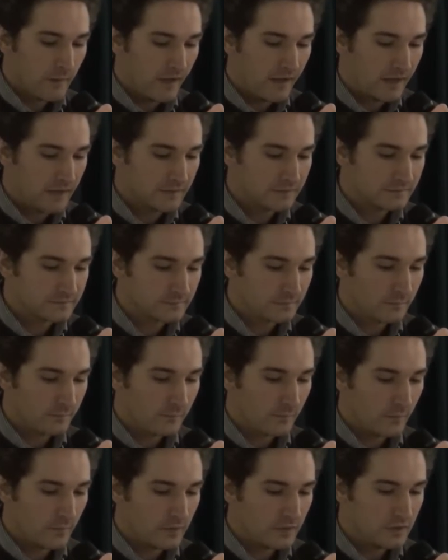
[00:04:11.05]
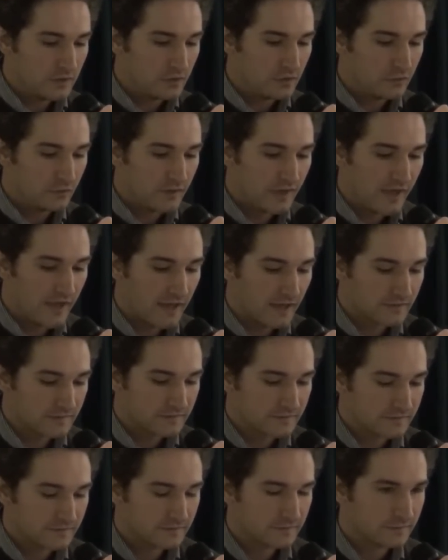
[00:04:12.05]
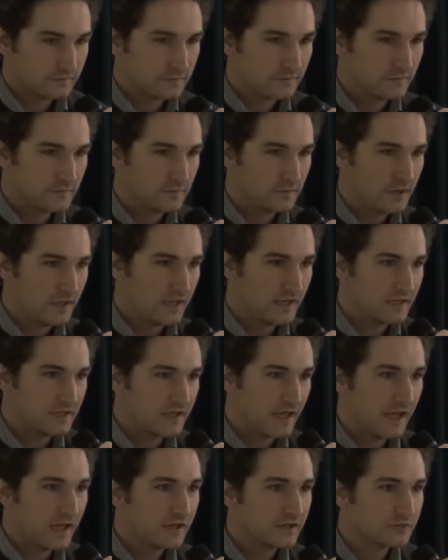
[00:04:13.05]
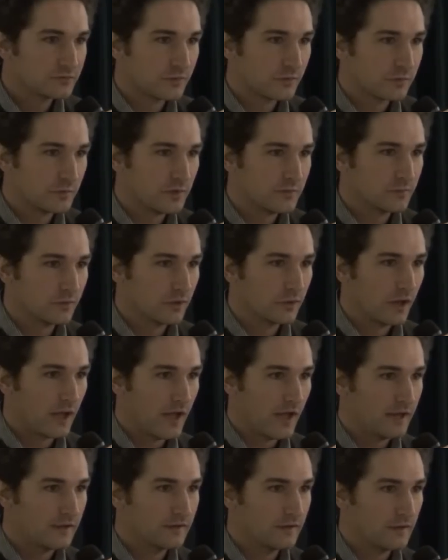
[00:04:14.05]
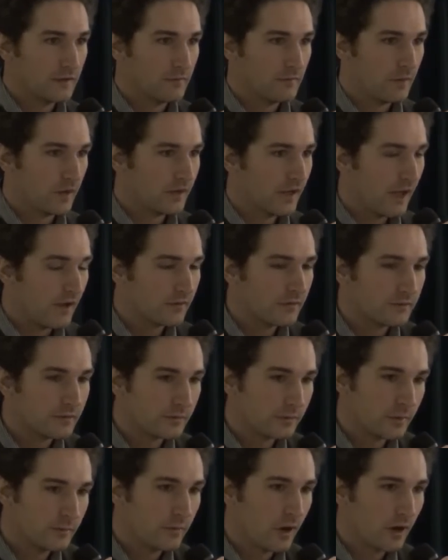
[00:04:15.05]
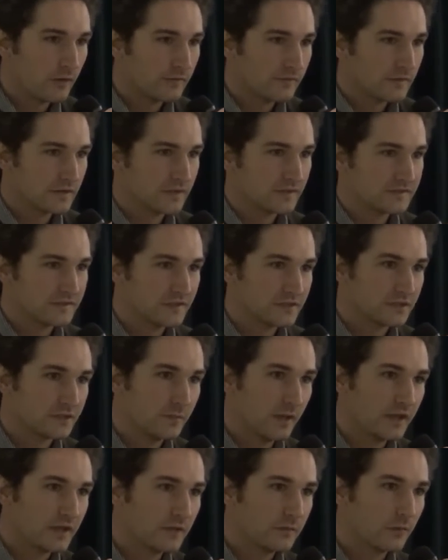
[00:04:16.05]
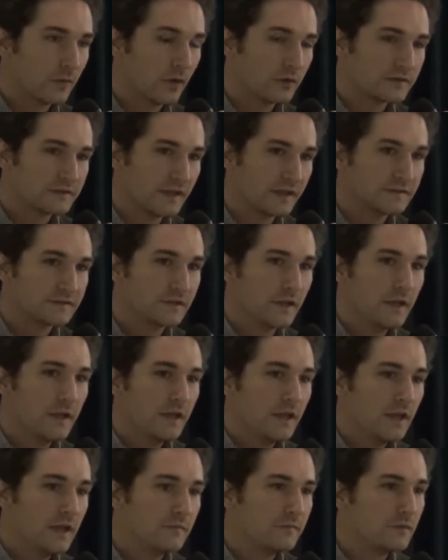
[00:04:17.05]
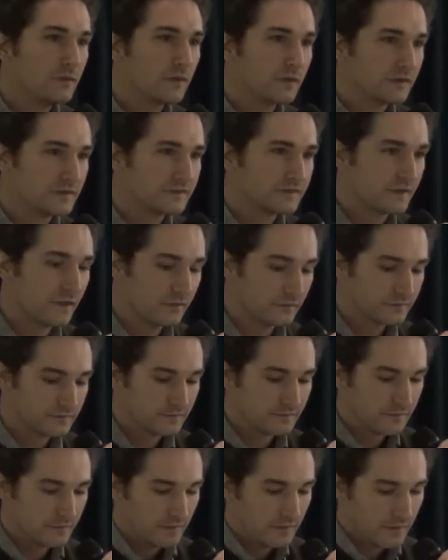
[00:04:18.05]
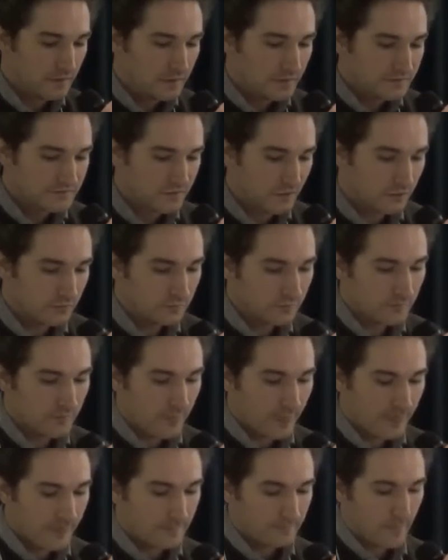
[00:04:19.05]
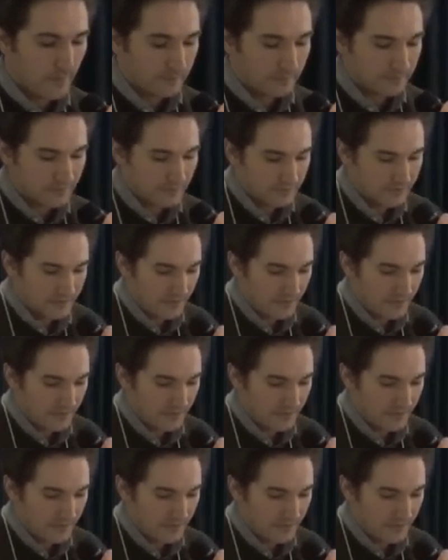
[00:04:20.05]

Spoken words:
and you can't engage with people and allow them to be part of the decision-making process if you consult. So public